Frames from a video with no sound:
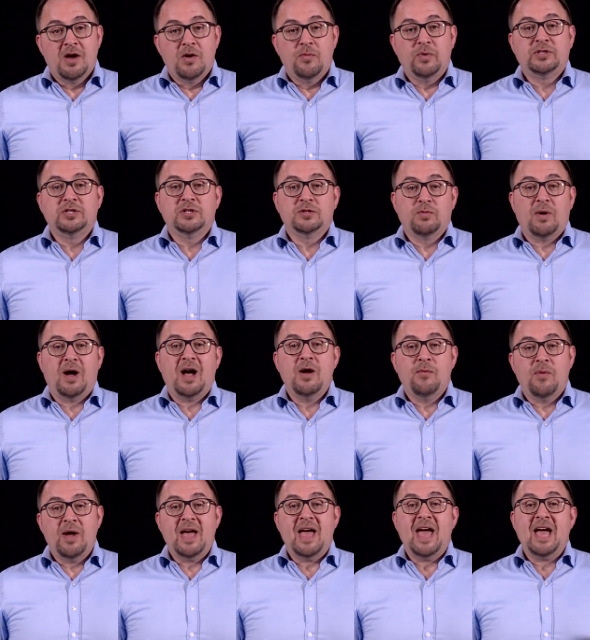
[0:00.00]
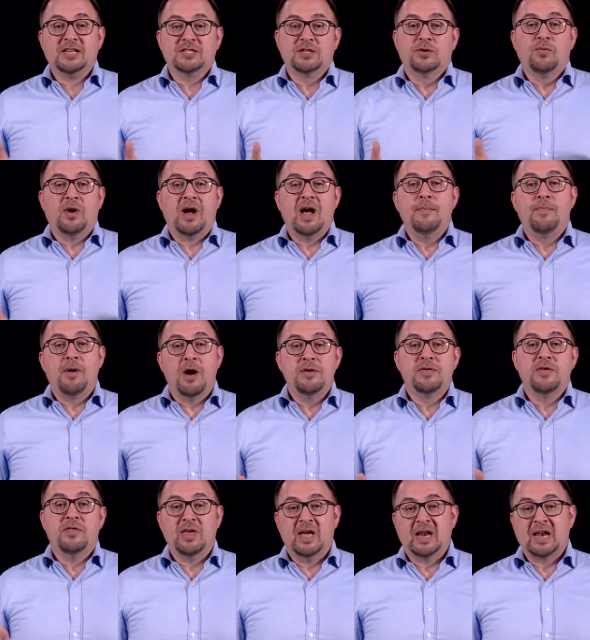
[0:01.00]
which is why where x and y are
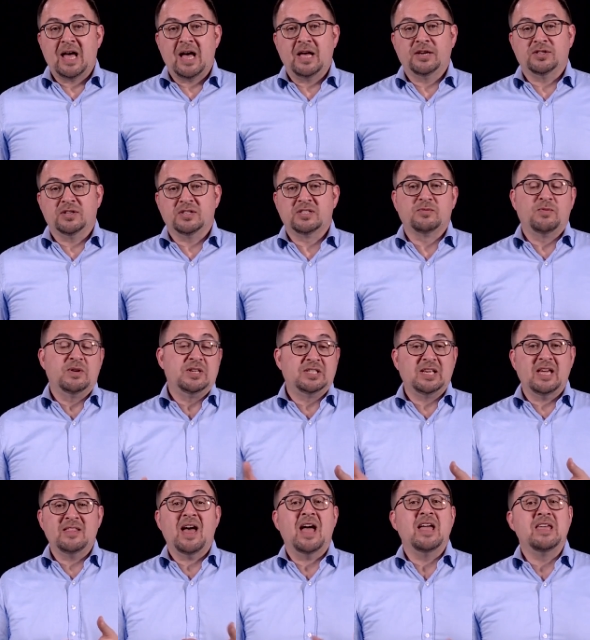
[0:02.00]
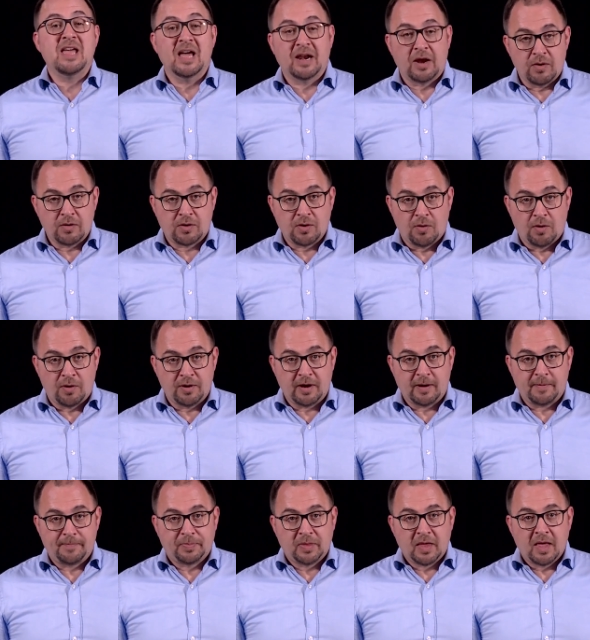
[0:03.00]
both at their largest, we see that yellow corner.